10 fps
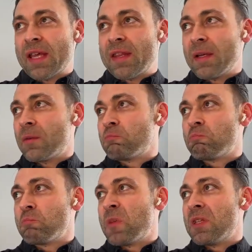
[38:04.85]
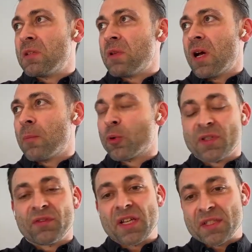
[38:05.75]
I think in
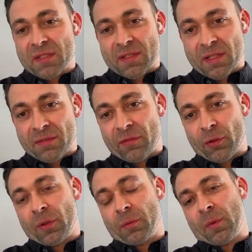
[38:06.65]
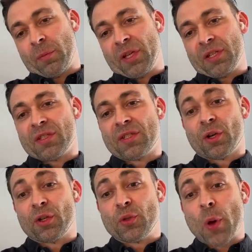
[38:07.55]
upwards of dozens of different publications.
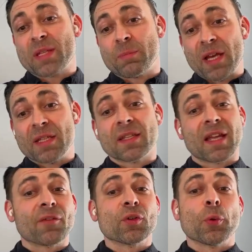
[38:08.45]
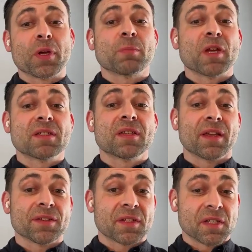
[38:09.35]
They're US based and they have a US based
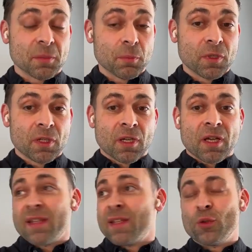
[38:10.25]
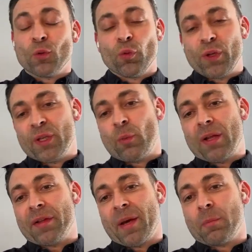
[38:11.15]
sales team, and they do really
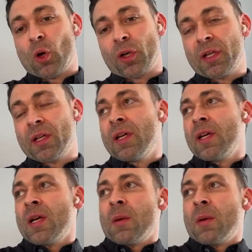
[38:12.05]
well in that market.